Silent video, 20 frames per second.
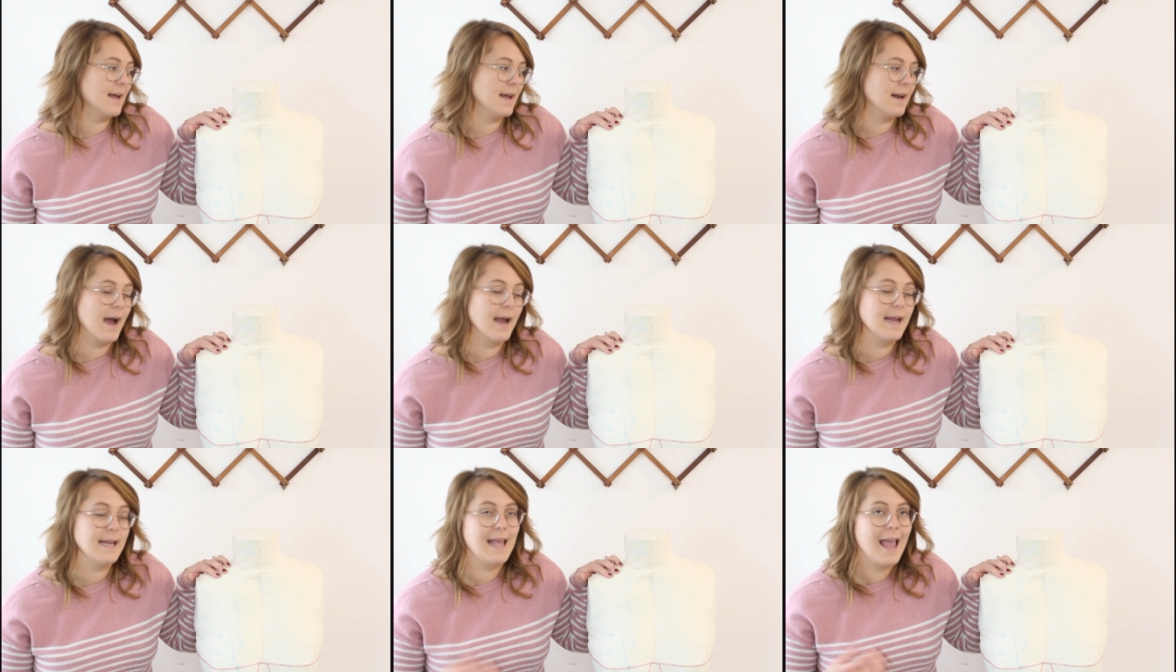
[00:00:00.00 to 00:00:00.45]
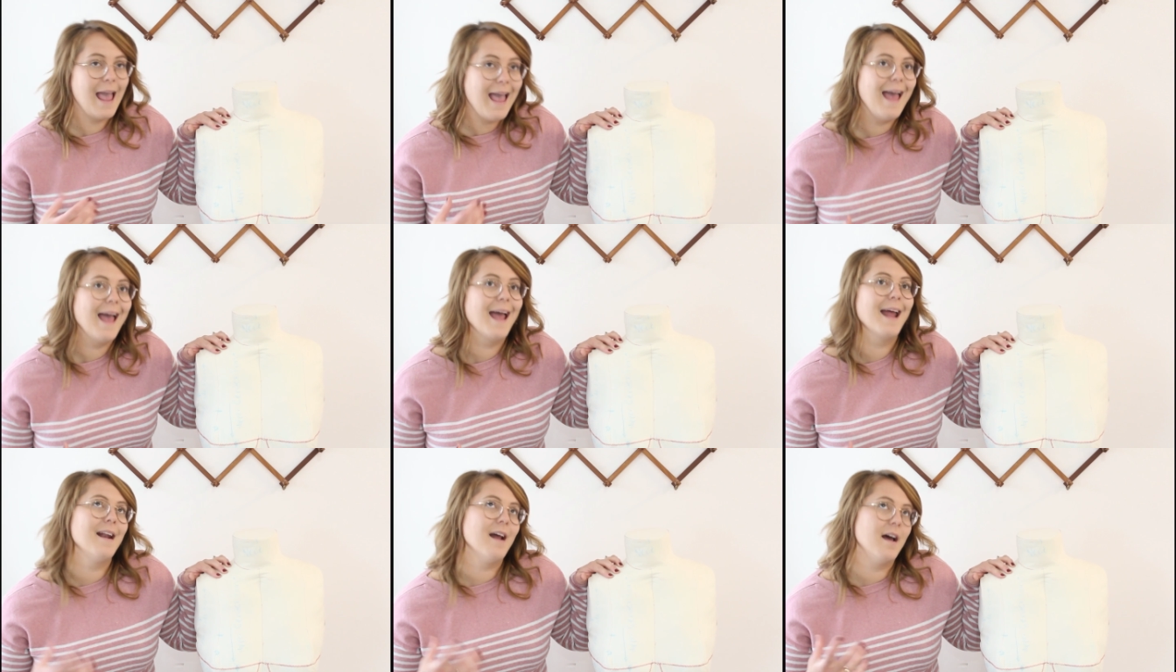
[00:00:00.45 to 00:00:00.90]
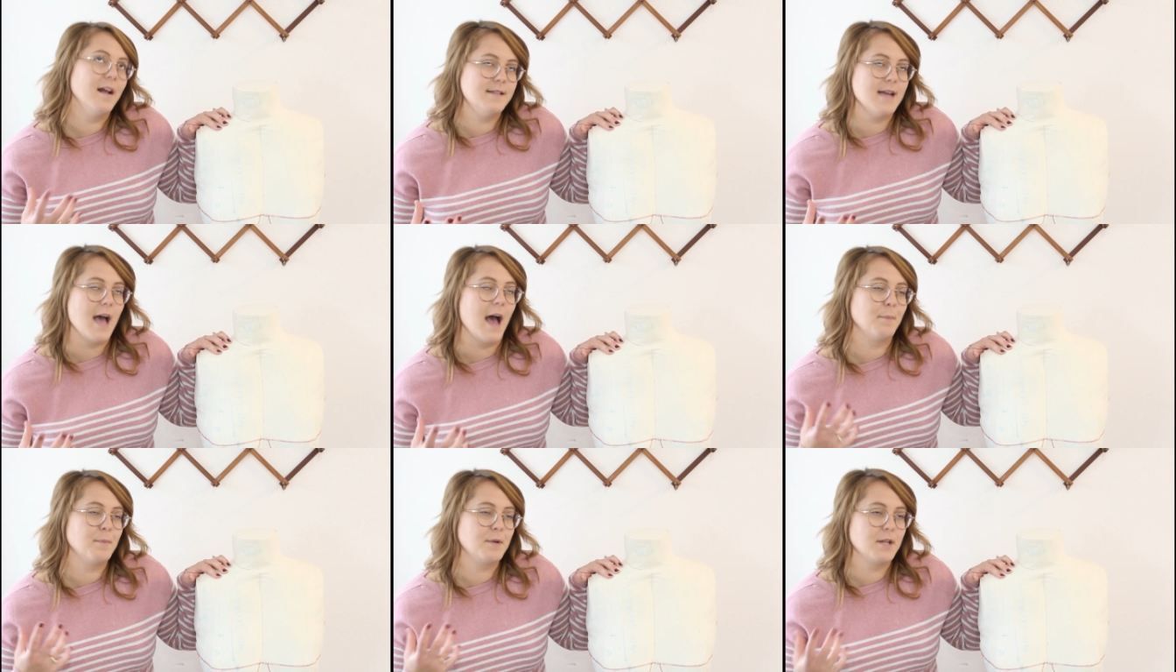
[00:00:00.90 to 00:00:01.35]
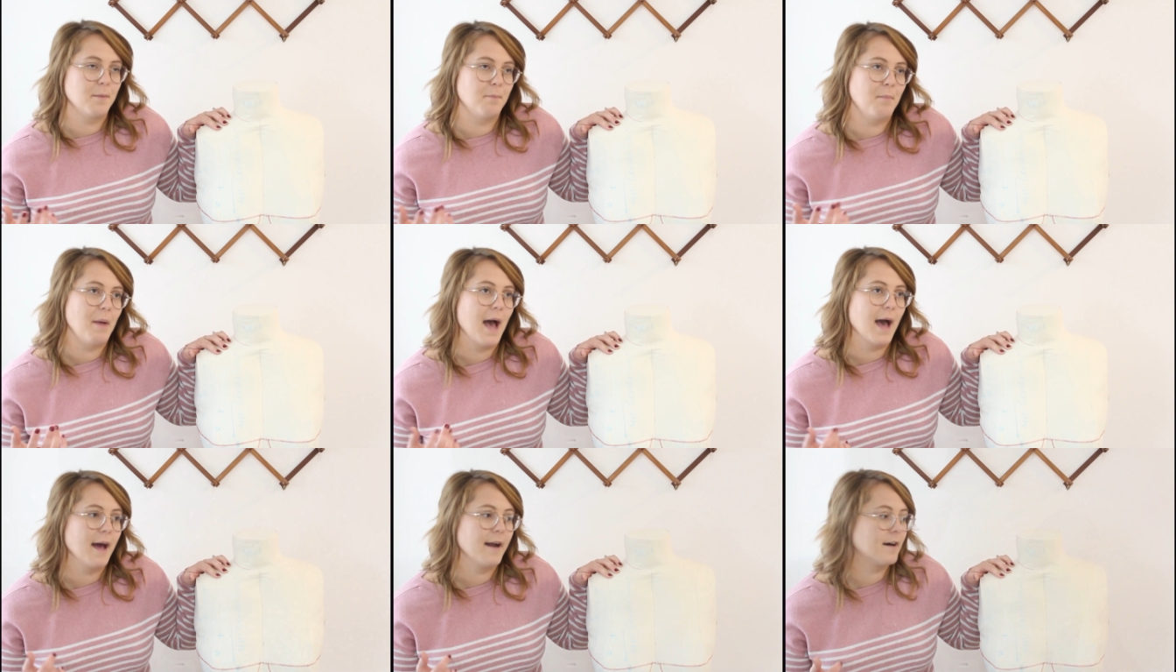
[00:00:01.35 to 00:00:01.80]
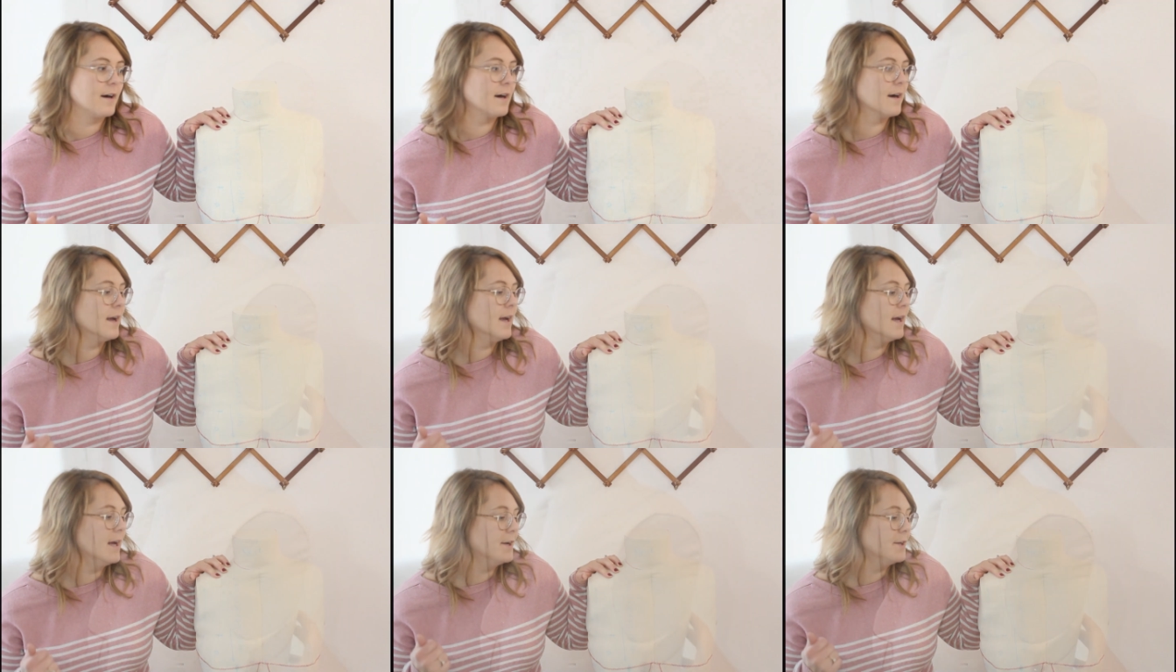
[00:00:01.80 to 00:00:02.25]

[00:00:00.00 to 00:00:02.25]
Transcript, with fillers: and I can adapt the pattern